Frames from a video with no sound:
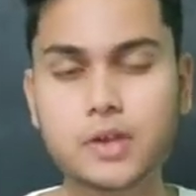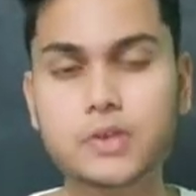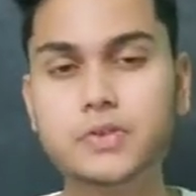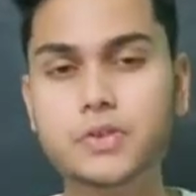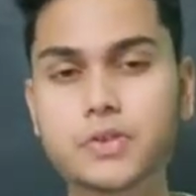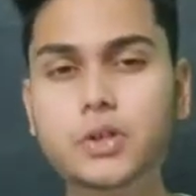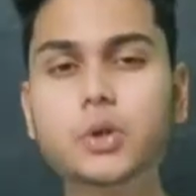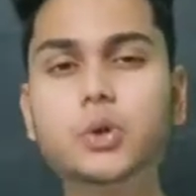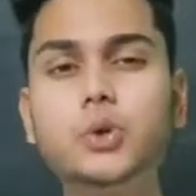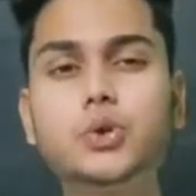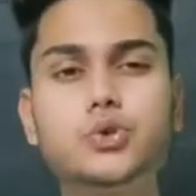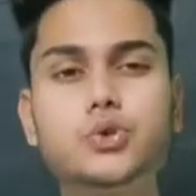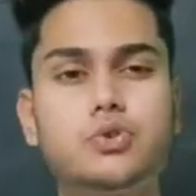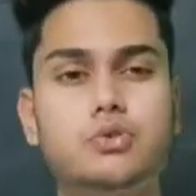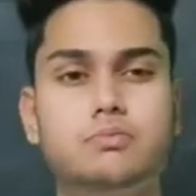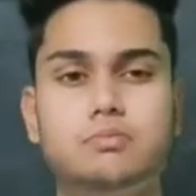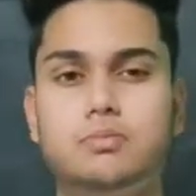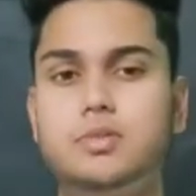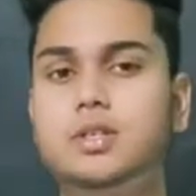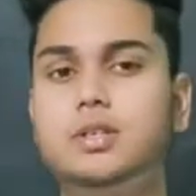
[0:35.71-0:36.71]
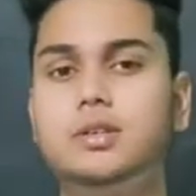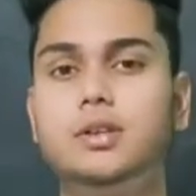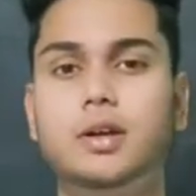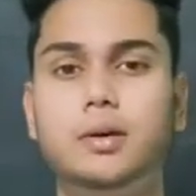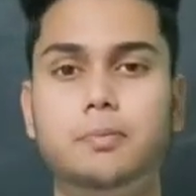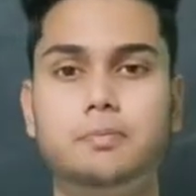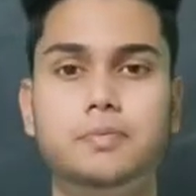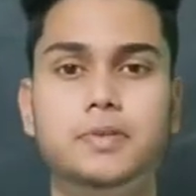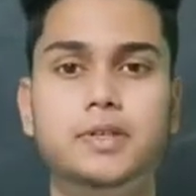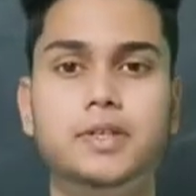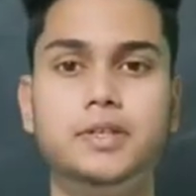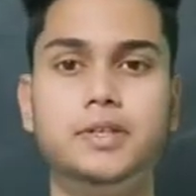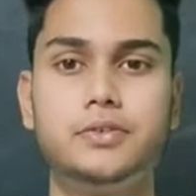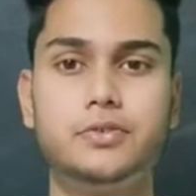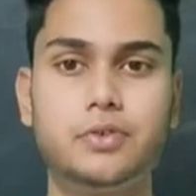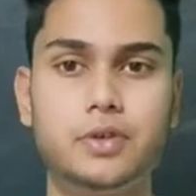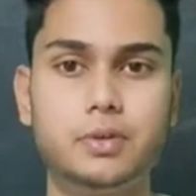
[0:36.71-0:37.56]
Zero should mean complete